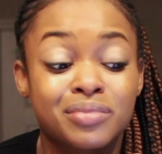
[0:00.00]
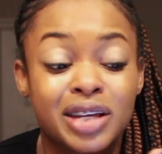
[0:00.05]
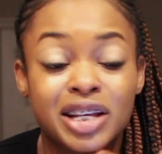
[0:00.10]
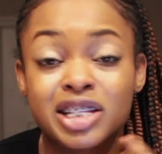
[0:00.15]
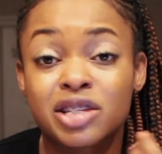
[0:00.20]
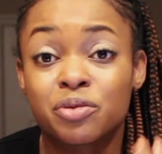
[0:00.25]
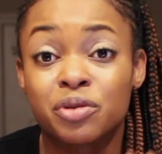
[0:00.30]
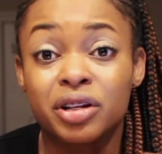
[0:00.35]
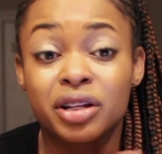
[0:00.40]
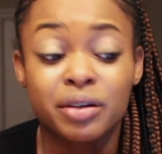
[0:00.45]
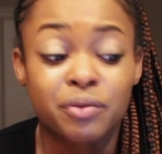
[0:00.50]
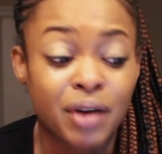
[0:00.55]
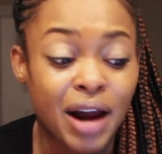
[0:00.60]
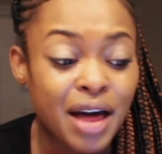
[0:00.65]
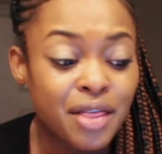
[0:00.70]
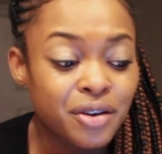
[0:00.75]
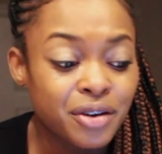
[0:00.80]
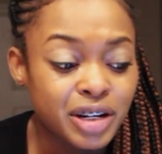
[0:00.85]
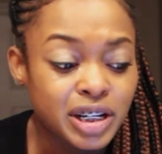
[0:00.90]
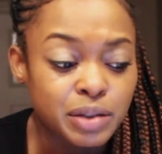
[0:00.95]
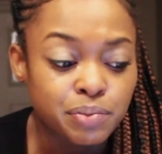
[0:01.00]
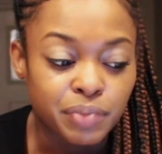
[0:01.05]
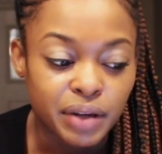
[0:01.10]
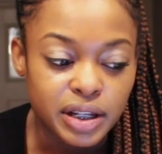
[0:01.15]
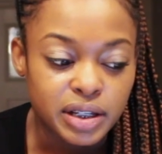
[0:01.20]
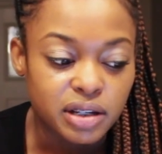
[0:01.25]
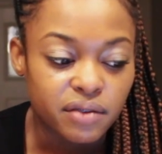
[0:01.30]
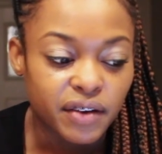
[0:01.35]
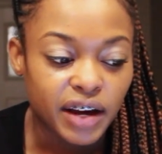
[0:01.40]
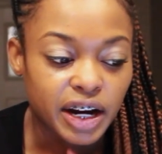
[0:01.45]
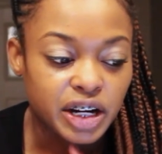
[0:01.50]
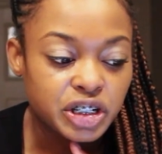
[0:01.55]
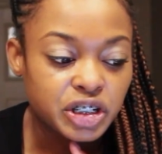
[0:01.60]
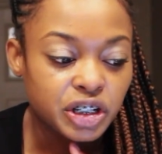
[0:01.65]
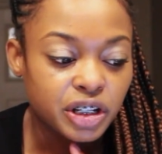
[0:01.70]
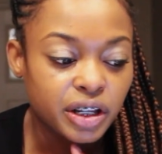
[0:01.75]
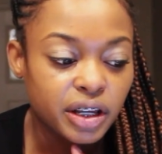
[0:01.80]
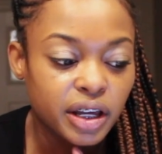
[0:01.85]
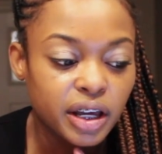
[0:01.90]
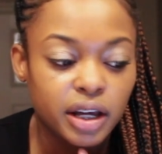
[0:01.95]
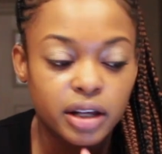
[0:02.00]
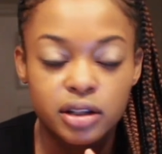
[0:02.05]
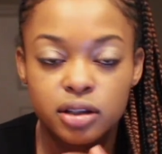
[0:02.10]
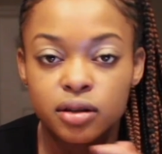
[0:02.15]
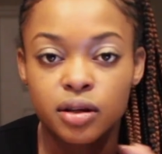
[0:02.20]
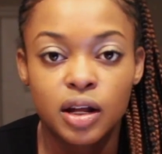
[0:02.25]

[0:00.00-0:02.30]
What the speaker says: It's really rather expensive actually.